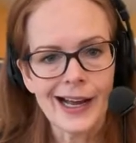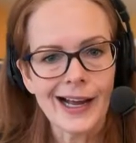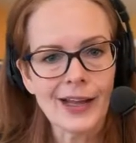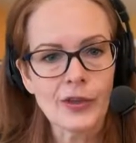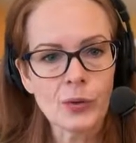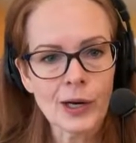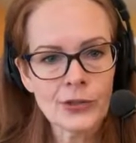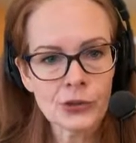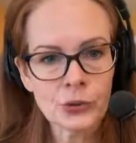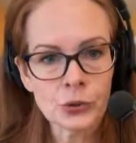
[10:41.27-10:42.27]
And the
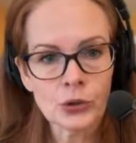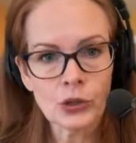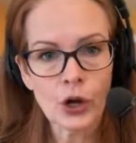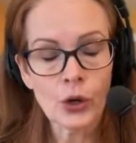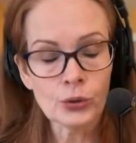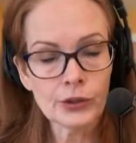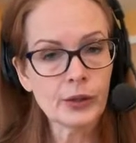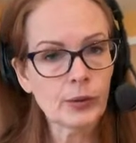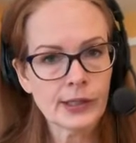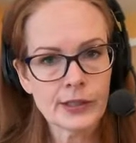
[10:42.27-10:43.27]
eraser tool only
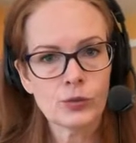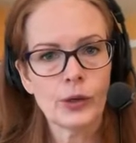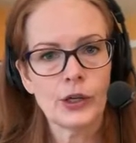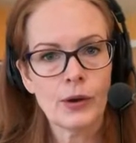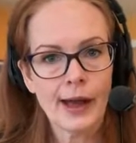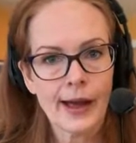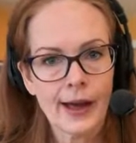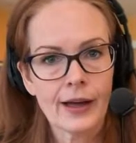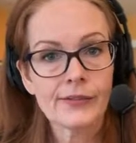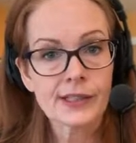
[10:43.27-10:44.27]
erases what you
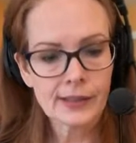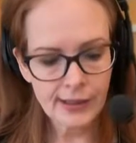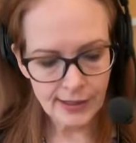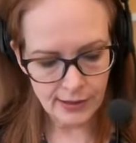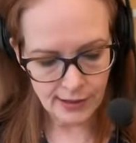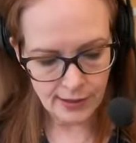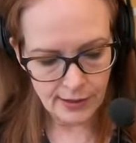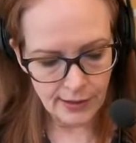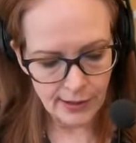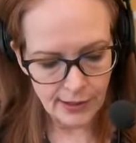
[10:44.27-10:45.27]
have
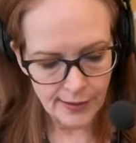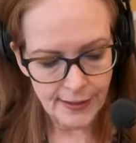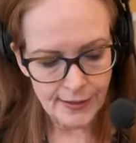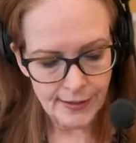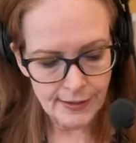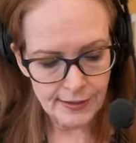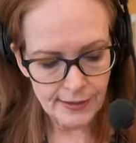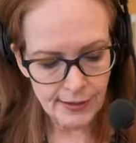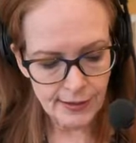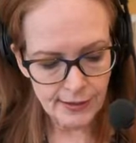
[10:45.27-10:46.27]
selected. That
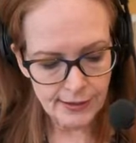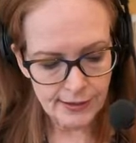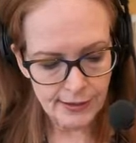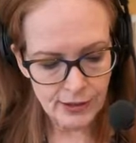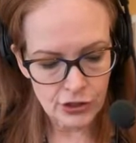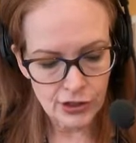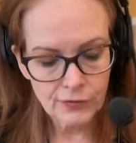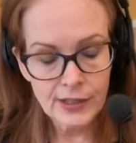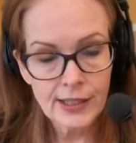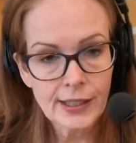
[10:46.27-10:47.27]
is, uh, let's see,
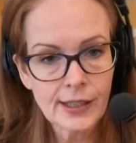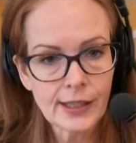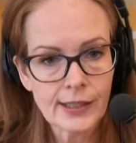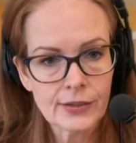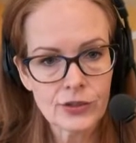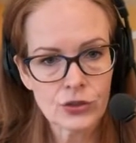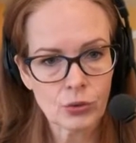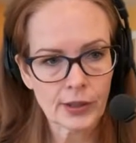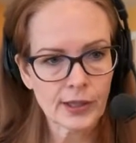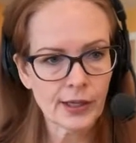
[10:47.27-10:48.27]
Shift E is the
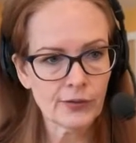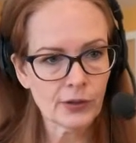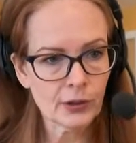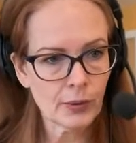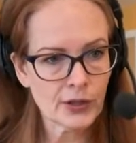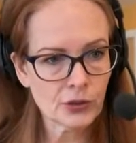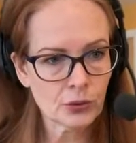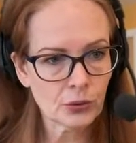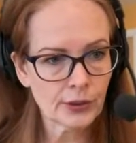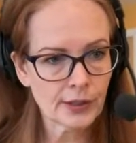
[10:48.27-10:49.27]
shortcut for the eraser
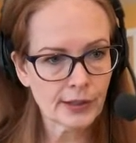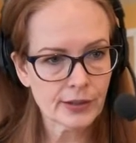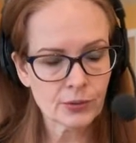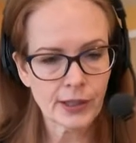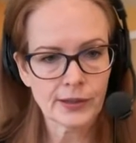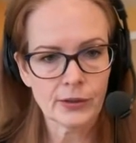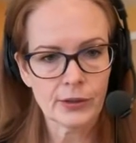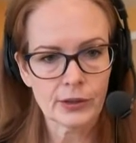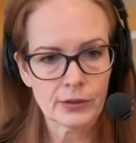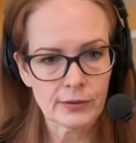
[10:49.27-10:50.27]
tool. There it is right there
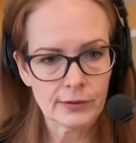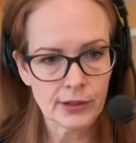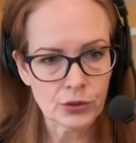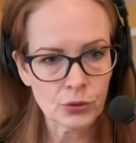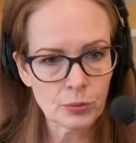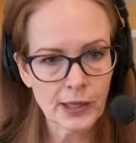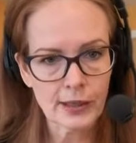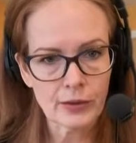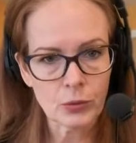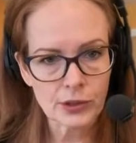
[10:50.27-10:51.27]
in the, in the tool
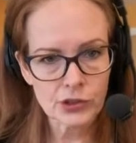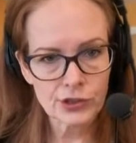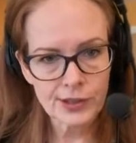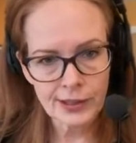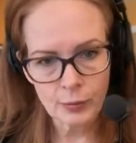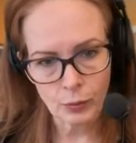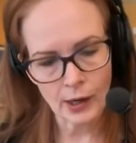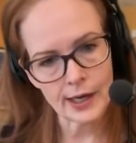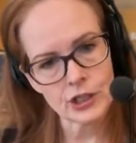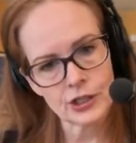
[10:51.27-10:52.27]
panel. And it works just like a
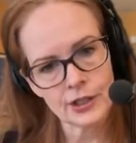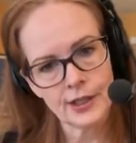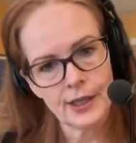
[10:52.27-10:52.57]
brush.